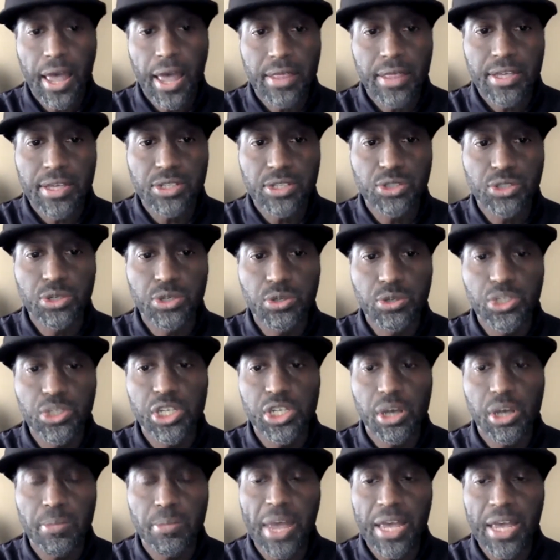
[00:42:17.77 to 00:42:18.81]
and this
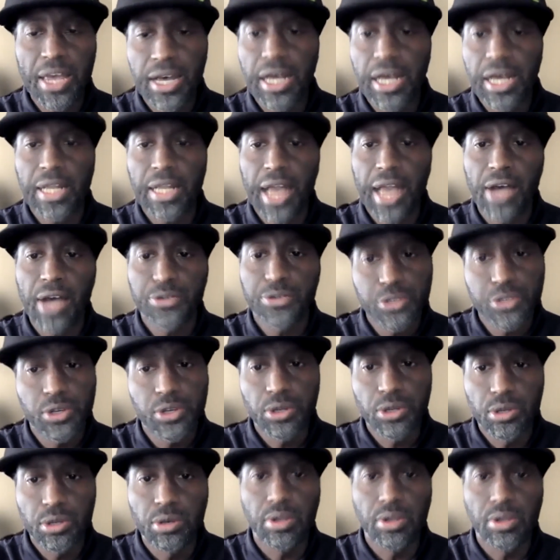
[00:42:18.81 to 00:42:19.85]
2G Omega allows
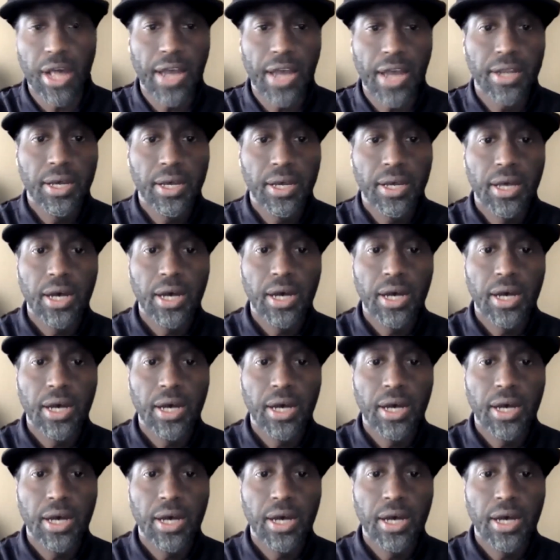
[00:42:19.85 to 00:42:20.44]
you to do that.